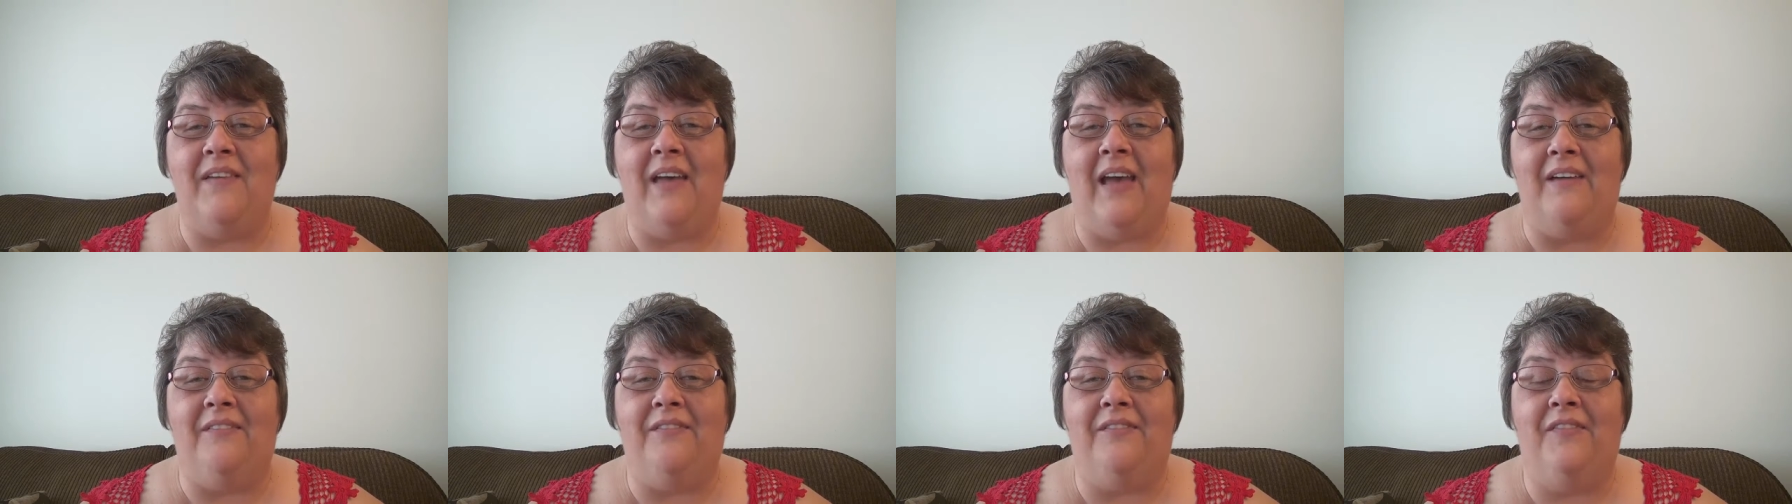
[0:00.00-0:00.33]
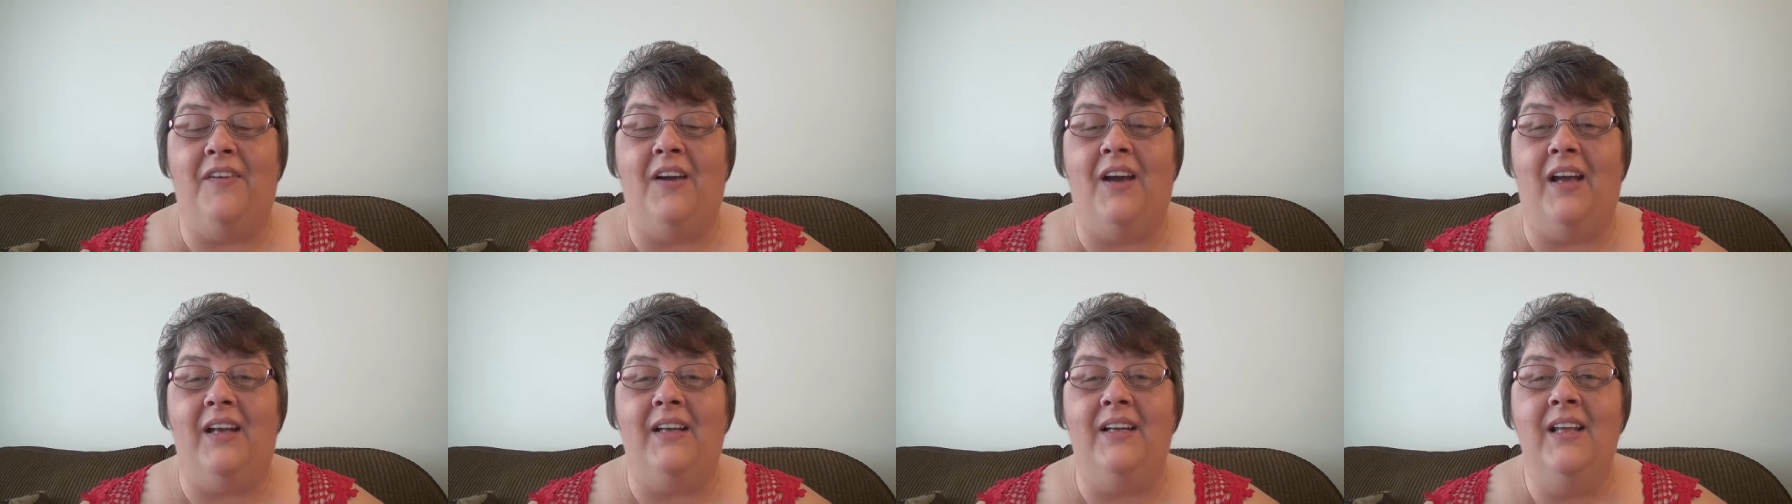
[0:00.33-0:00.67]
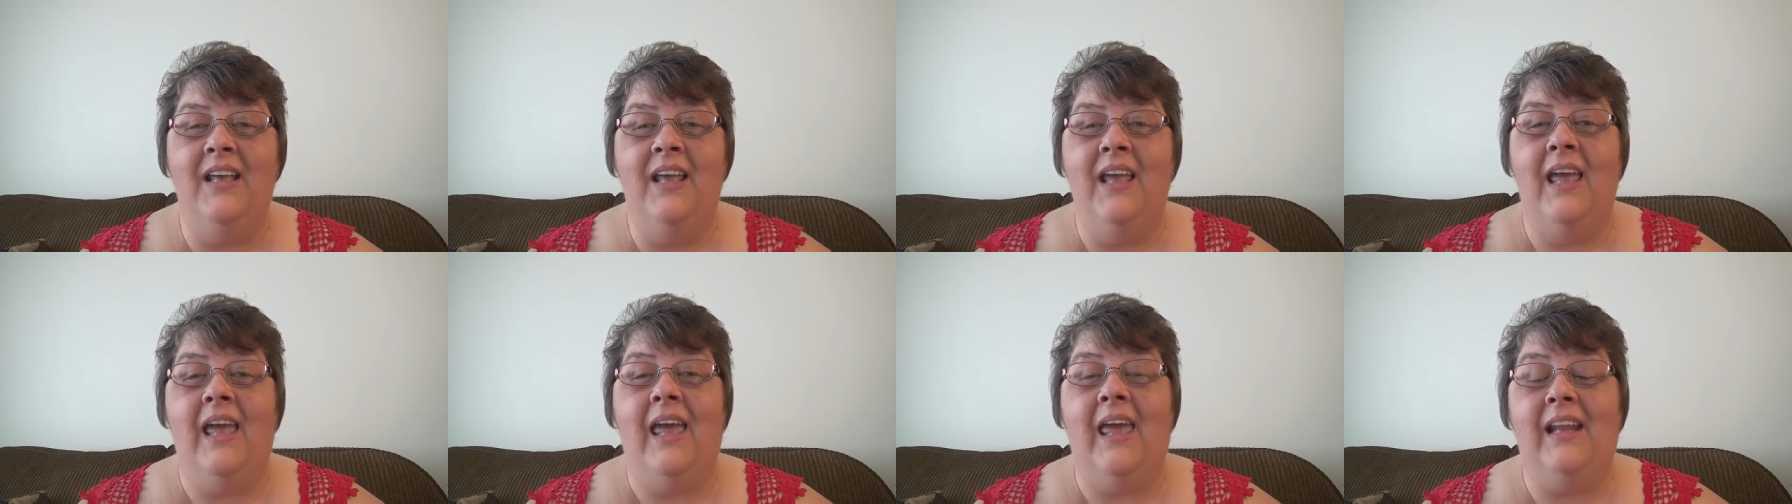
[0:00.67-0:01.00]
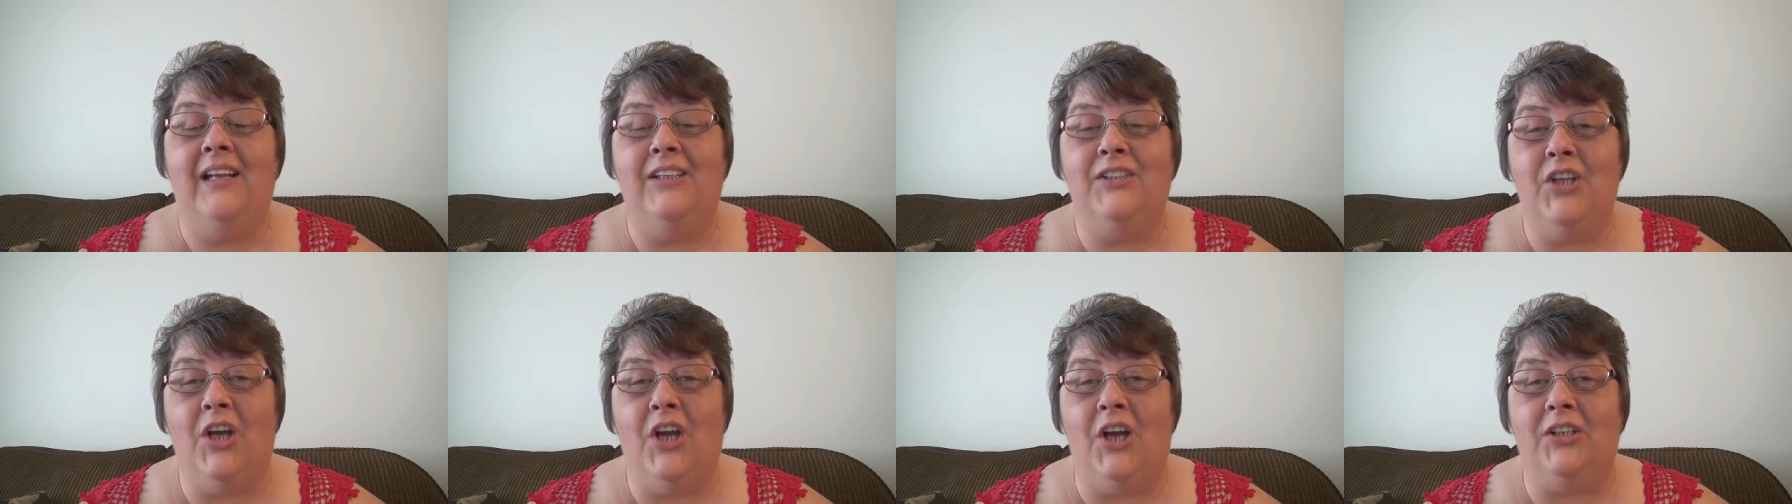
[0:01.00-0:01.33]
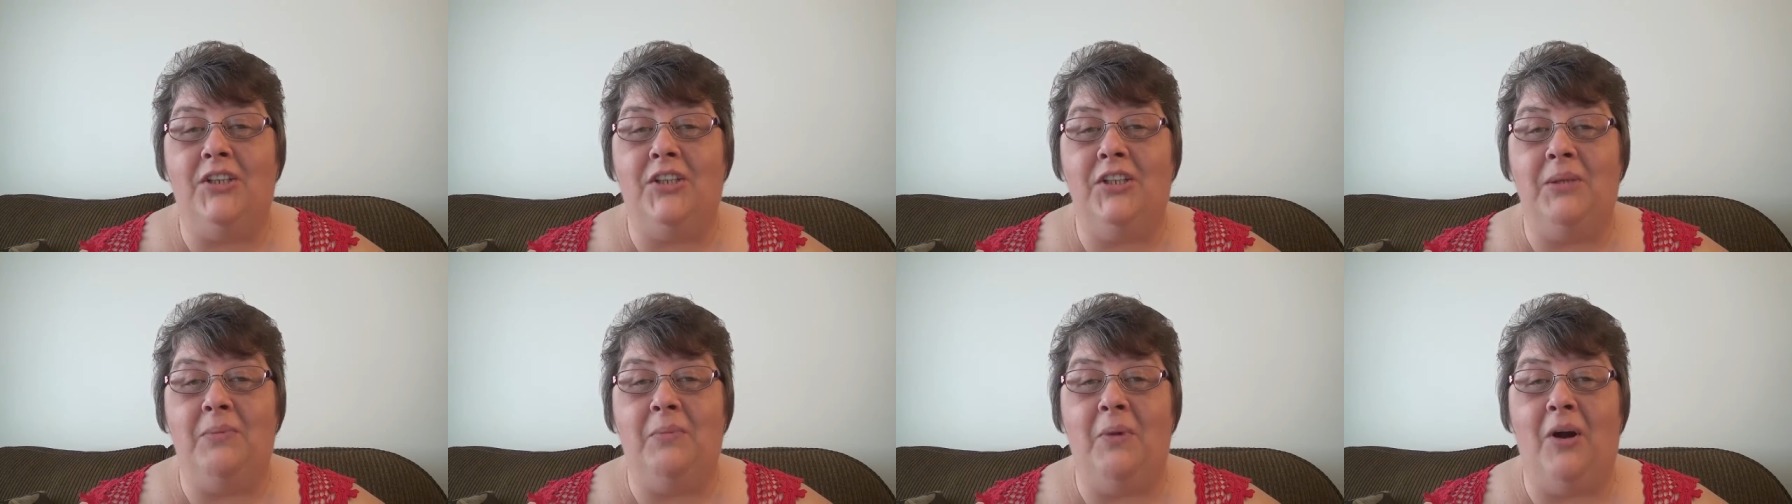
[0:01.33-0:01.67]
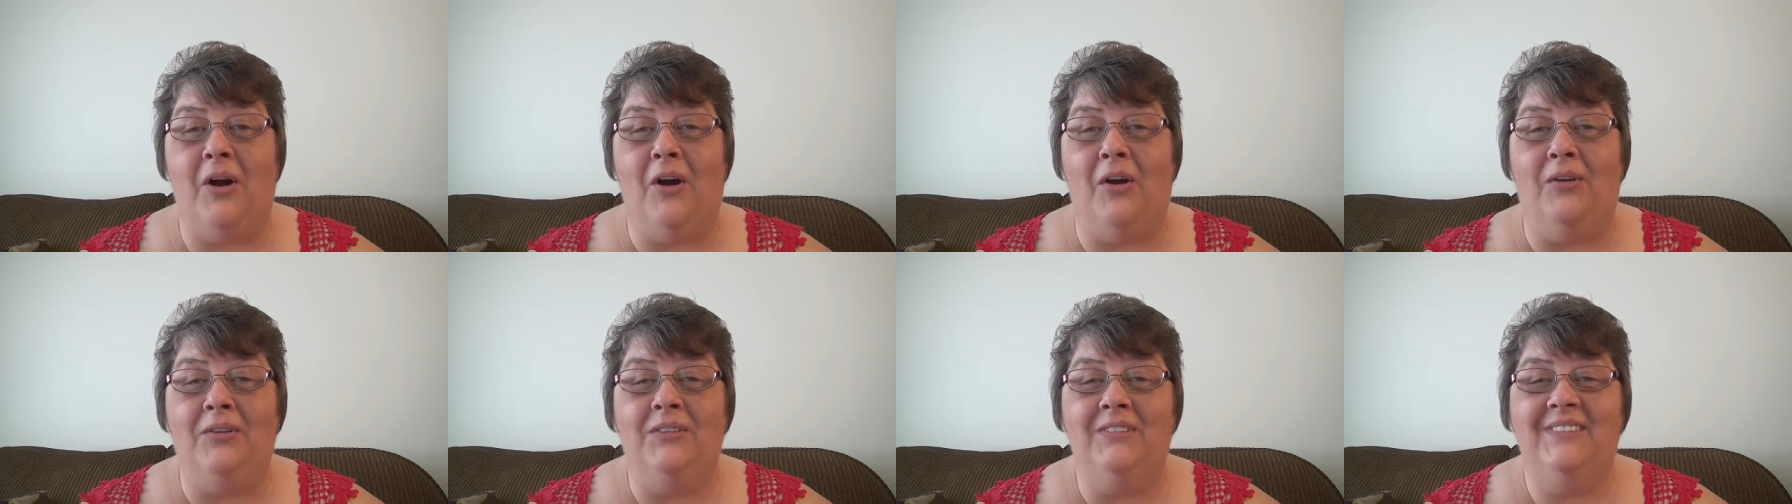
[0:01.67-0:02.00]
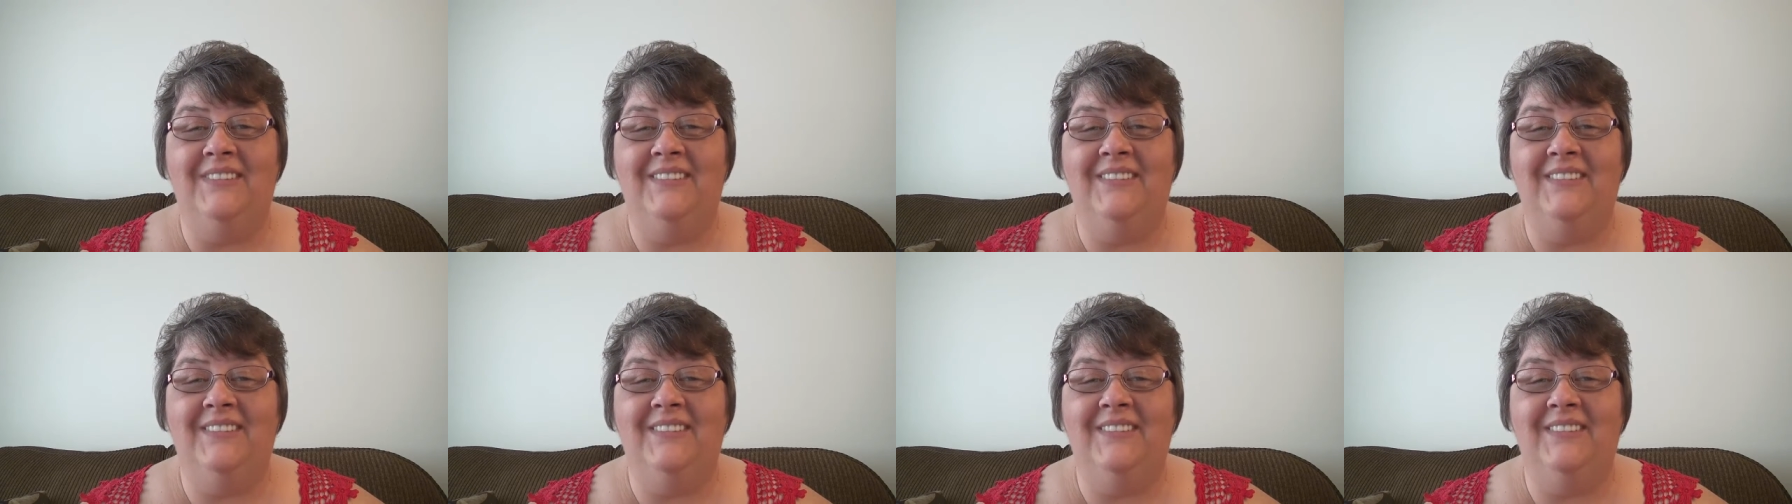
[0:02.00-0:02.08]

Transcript: have fun, and I'll talk to you tomorrow.